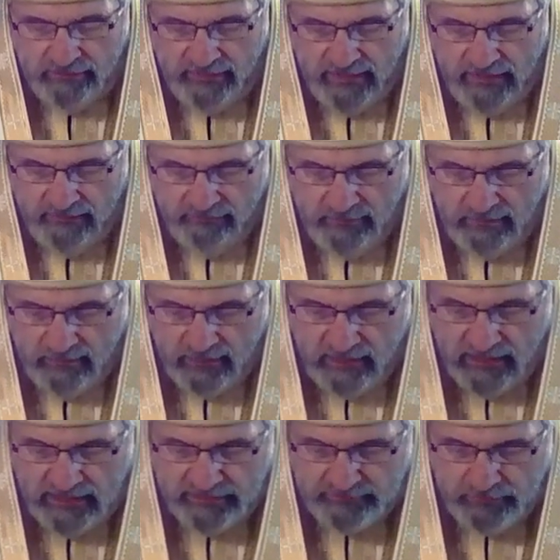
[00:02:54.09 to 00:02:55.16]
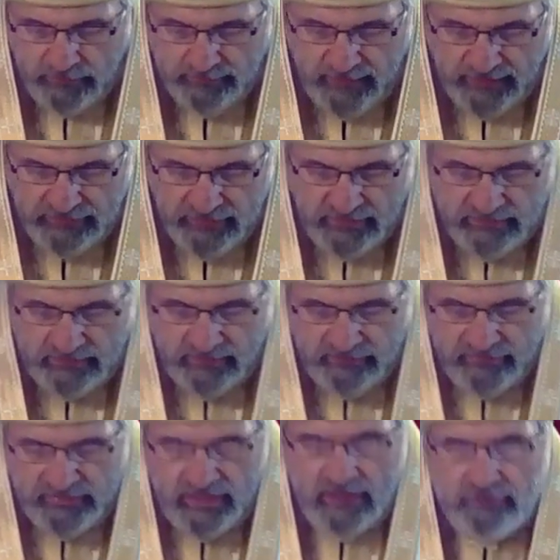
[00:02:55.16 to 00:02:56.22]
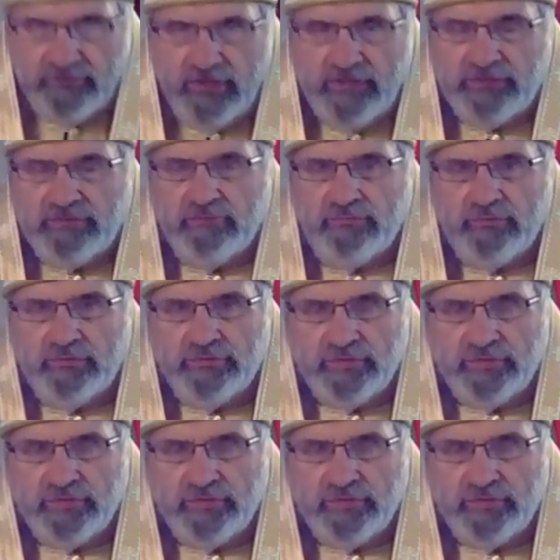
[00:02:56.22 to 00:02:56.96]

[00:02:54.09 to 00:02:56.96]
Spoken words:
believed in the gospel message of salvation